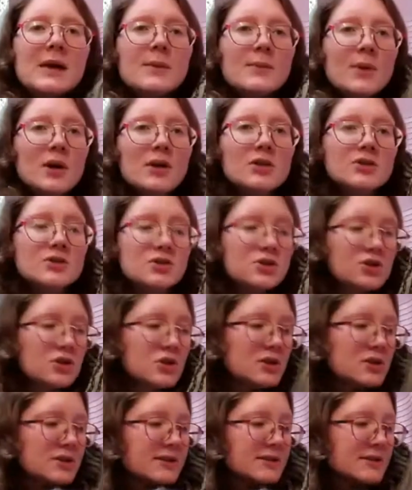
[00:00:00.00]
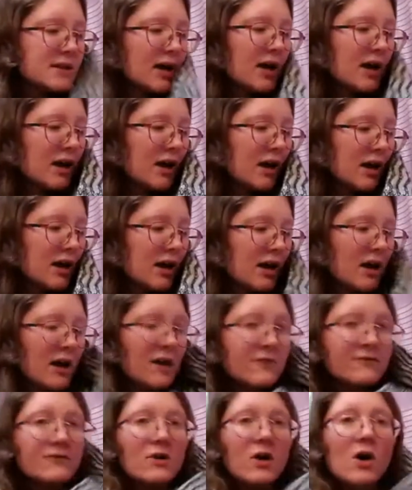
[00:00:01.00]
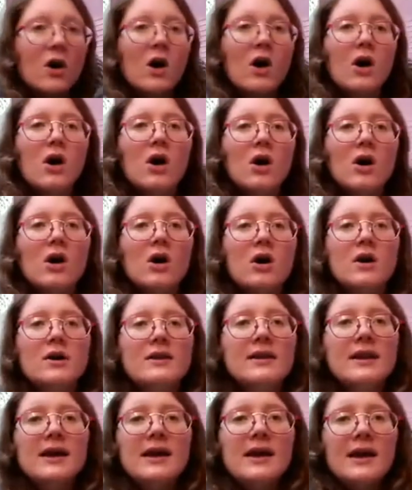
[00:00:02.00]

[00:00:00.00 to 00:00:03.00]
Put your scarf on.